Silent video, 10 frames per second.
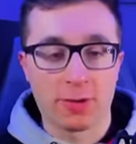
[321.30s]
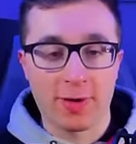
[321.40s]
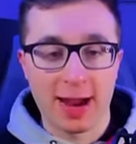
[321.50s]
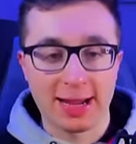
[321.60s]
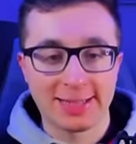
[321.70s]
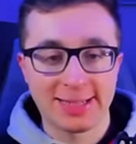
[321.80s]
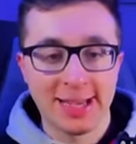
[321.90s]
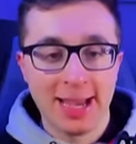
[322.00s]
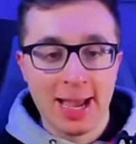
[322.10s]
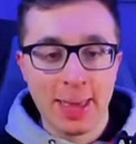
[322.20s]
Reigns.
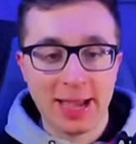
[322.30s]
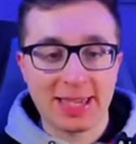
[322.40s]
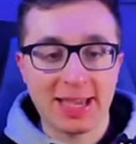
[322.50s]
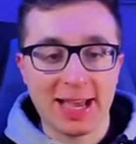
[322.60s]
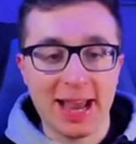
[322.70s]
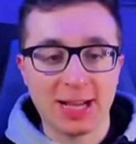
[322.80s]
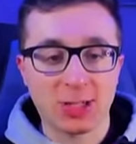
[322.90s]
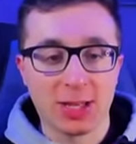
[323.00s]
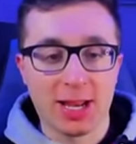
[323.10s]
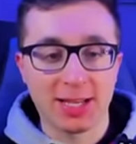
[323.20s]
And that kick out
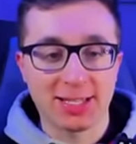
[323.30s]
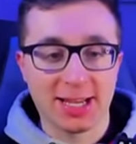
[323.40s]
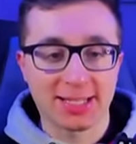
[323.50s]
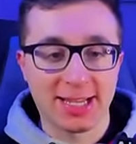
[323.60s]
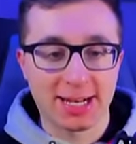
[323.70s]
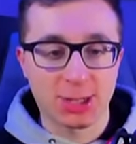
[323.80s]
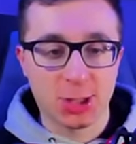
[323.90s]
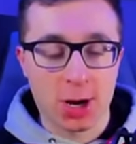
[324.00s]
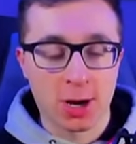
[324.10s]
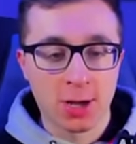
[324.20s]
actually let us get a
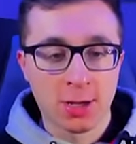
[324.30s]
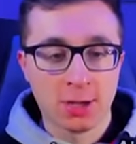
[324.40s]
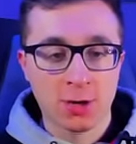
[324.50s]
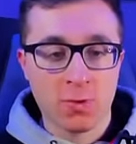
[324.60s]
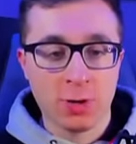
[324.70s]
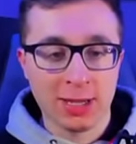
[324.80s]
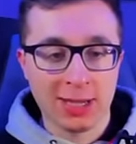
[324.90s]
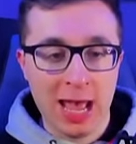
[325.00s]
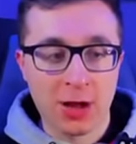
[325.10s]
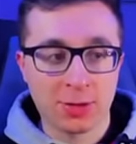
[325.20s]
signature. So if we can
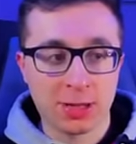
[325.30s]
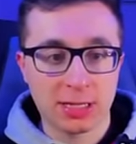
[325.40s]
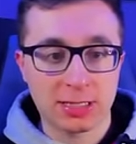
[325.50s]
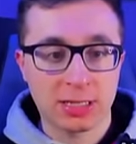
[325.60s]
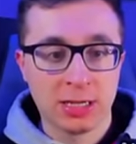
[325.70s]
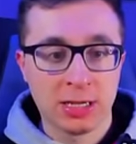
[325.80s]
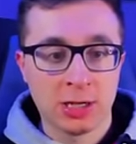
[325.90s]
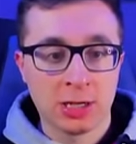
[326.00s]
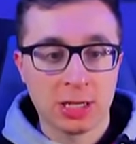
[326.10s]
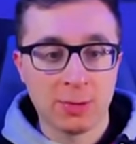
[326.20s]
counter this,
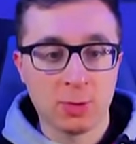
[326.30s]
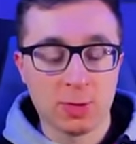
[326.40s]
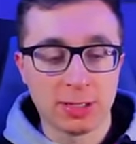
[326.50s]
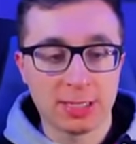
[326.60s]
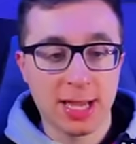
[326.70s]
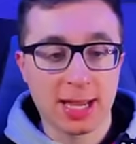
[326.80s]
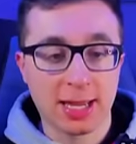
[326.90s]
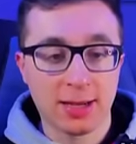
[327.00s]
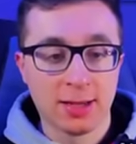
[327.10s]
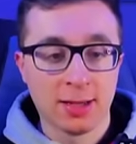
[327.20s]
give me one
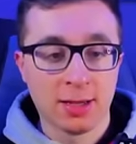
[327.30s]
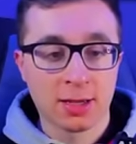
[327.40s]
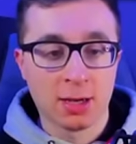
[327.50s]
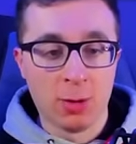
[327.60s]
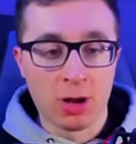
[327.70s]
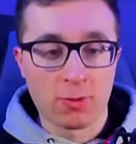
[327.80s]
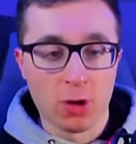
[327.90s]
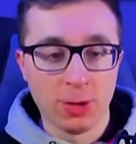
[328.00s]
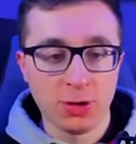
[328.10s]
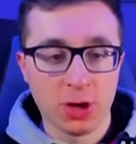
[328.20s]
second. Come on,
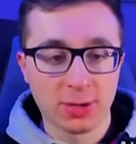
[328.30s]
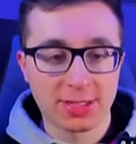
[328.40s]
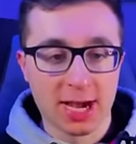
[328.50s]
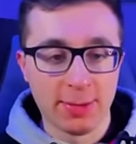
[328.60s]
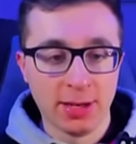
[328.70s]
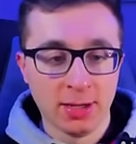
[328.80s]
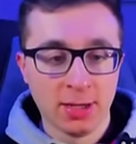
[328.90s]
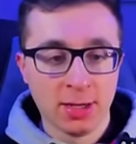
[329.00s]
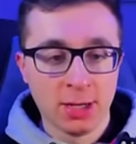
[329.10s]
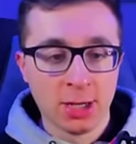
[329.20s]
Roman. You know what's coming.
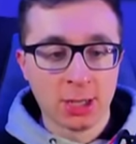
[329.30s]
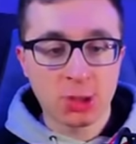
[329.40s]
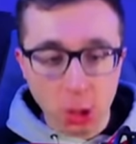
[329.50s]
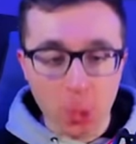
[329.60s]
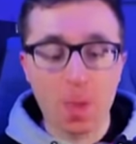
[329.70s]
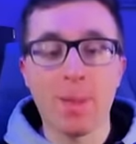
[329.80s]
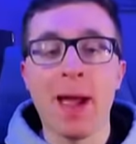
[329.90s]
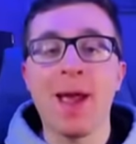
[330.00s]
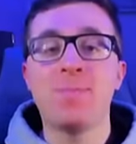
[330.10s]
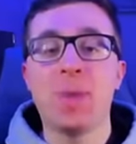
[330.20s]

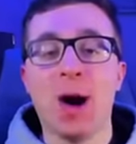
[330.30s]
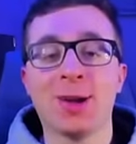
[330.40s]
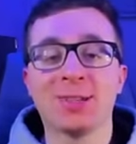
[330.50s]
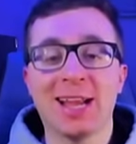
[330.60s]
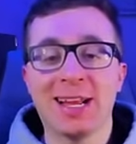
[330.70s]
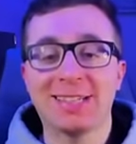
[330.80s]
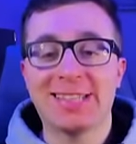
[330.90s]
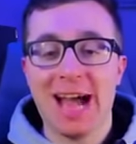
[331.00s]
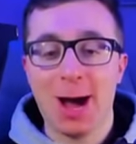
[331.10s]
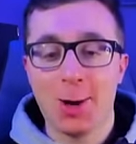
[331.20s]
Superman punch and
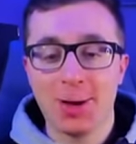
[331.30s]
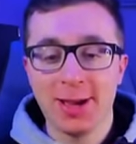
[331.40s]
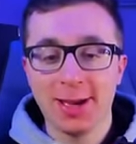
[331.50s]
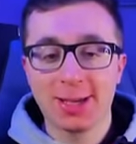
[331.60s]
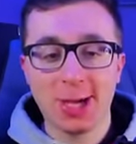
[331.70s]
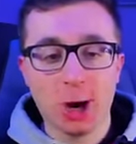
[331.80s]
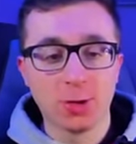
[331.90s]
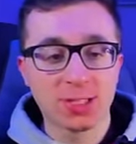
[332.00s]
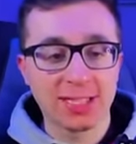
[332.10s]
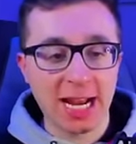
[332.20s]
down
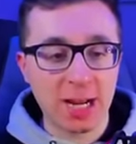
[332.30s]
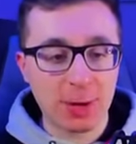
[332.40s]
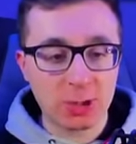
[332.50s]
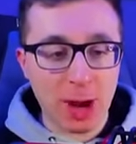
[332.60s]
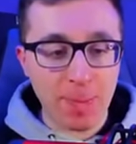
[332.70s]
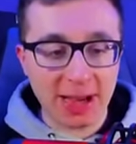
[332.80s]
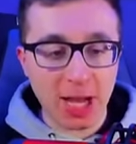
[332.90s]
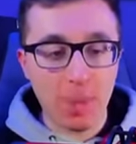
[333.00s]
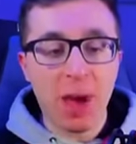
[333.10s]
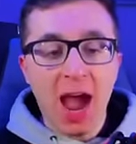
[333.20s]
goes Cena, but he's right back
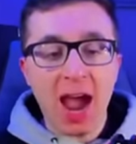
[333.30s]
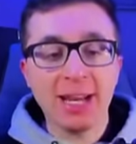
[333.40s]
up and